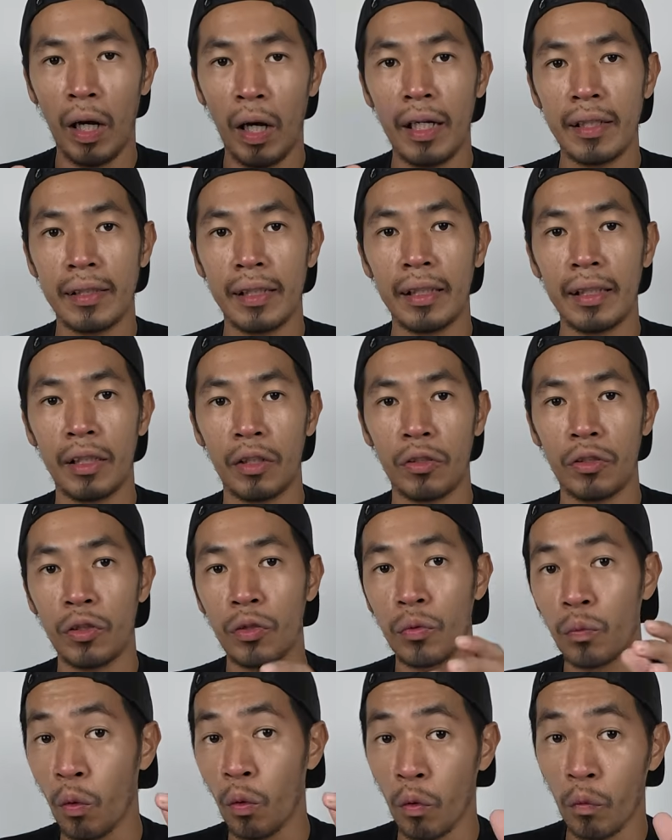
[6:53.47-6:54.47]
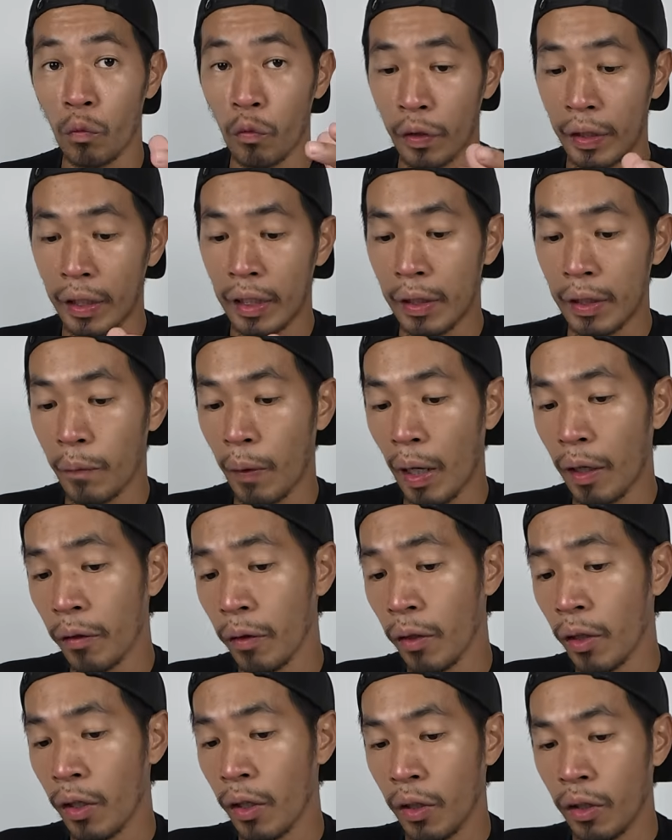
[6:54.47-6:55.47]
Why I say the shoes work really
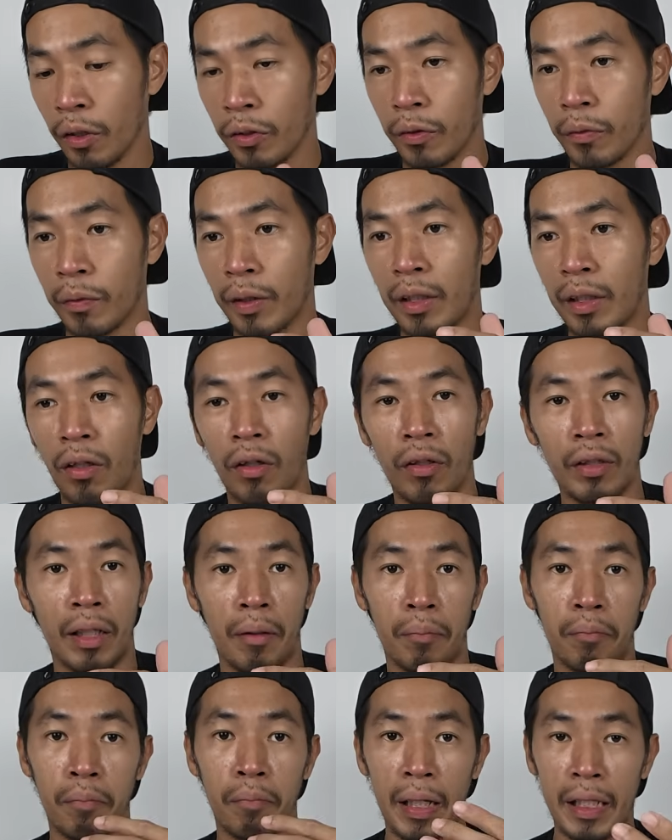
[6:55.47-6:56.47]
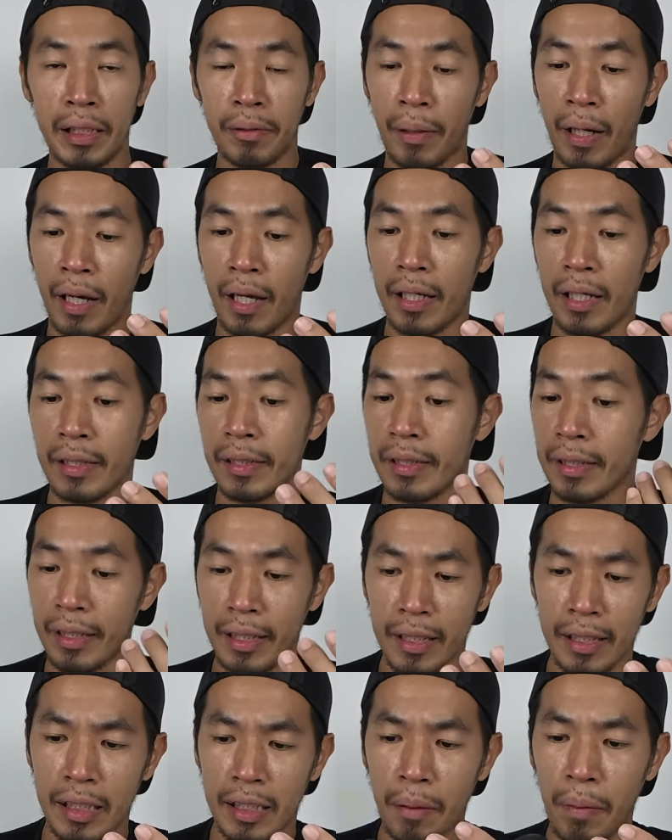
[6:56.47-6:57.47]
well during all the base pace,
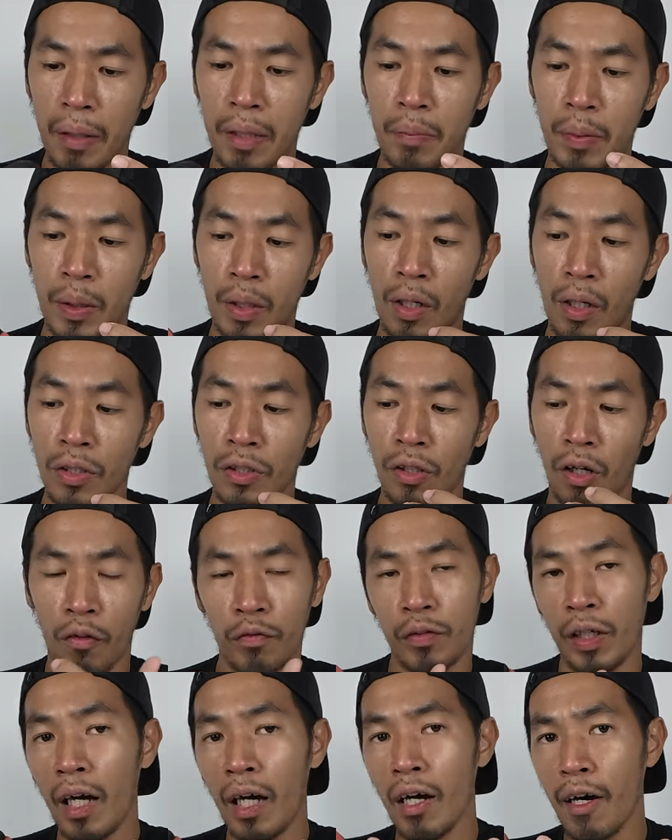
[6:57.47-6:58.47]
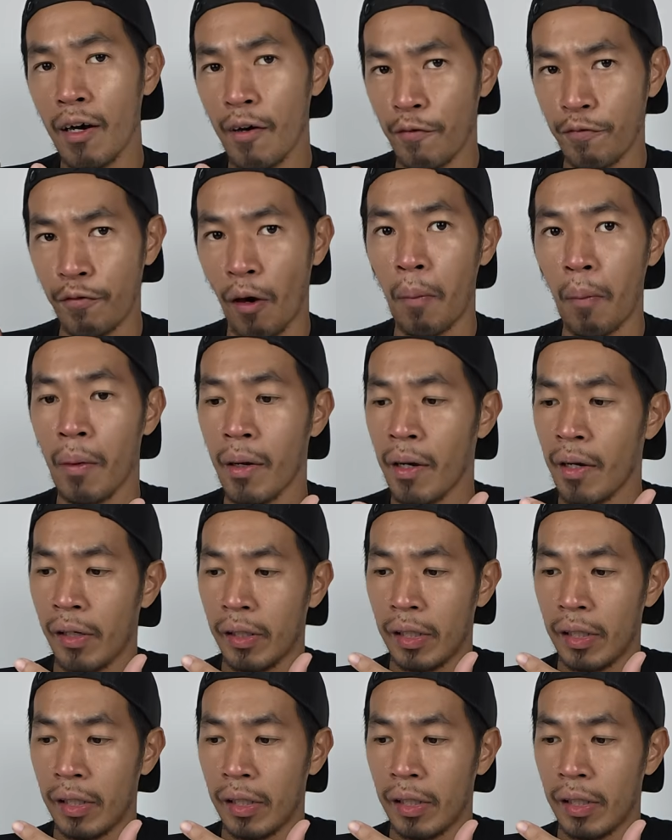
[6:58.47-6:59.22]
easy way, because of the form.